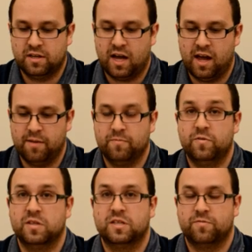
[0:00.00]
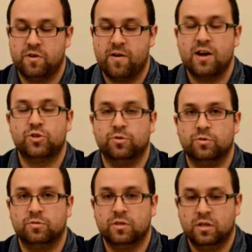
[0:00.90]
um, for this for your
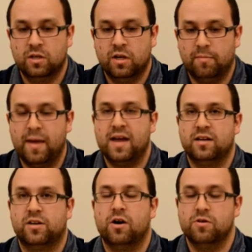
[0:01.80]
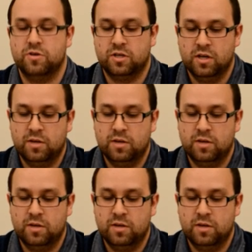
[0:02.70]
actual main code.